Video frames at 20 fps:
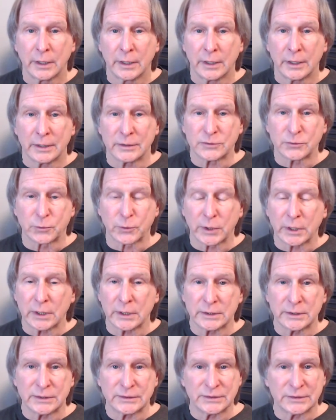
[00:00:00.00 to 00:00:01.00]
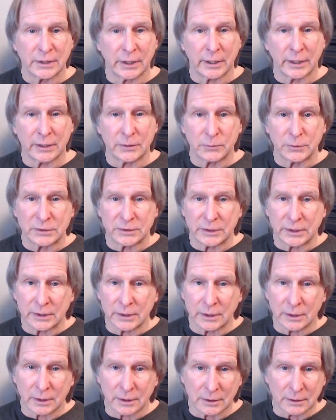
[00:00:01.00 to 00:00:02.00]
is really designed with the
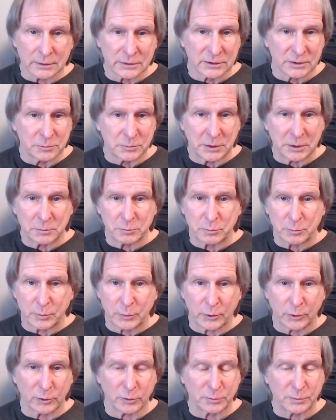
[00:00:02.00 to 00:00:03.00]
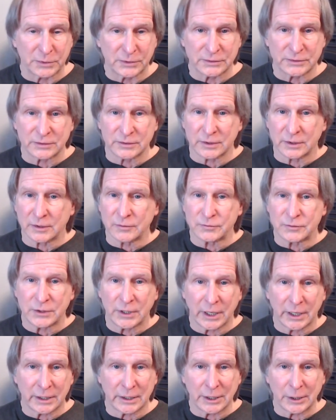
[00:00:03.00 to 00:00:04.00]
ultimate purpose of
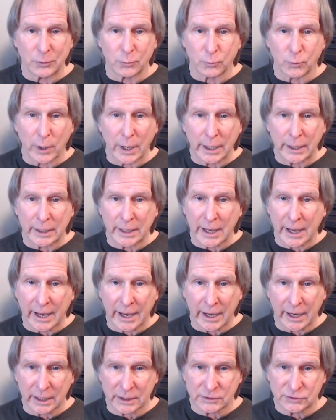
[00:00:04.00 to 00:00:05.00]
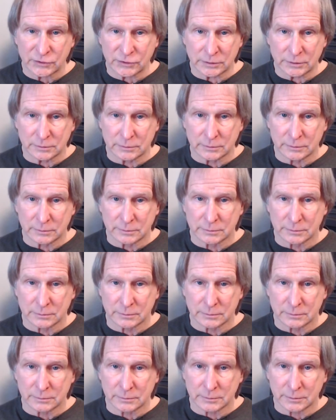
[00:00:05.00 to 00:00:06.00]
taking right action.
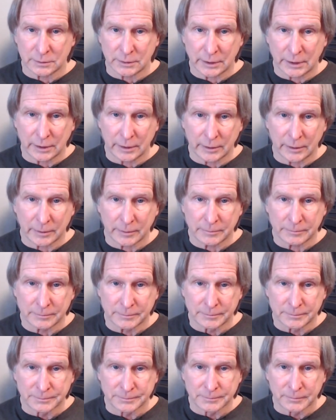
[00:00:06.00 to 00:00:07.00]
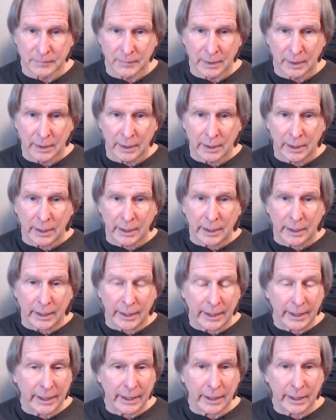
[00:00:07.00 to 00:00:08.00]
Okay?
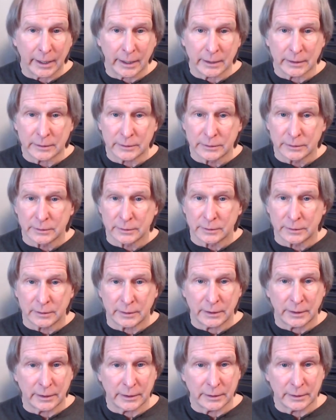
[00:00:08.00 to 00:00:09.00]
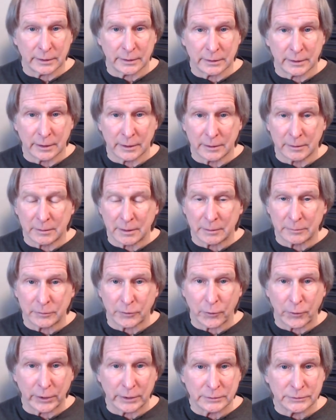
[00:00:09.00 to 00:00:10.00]
And I'm
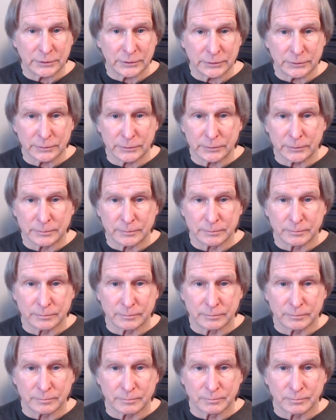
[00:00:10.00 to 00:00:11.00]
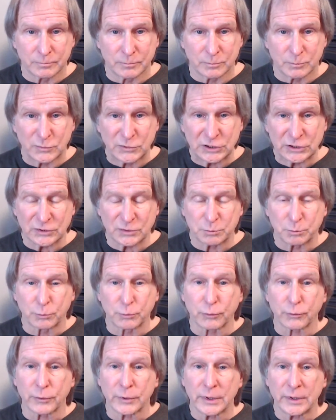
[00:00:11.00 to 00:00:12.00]
going to just
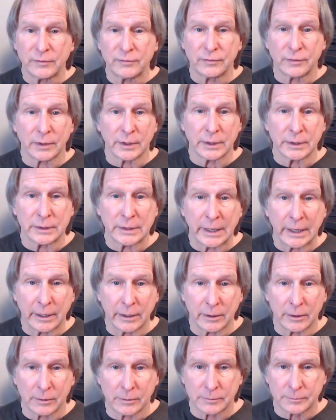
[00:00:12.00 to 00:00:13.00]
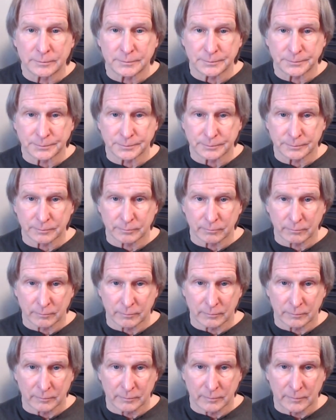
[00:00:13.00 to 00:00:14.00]
briefly now
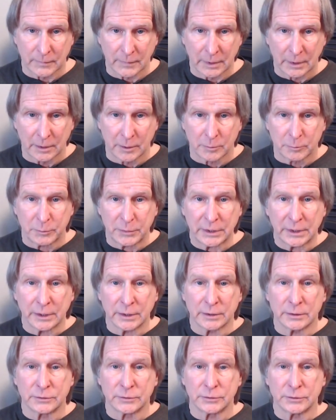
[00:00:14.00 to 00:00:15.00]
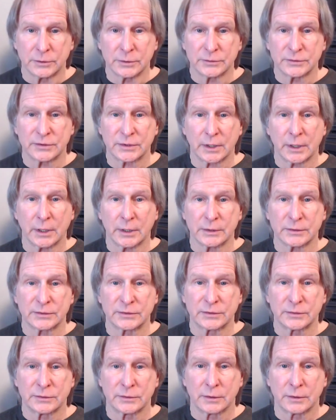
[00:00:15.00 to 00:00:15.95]
begin to discuss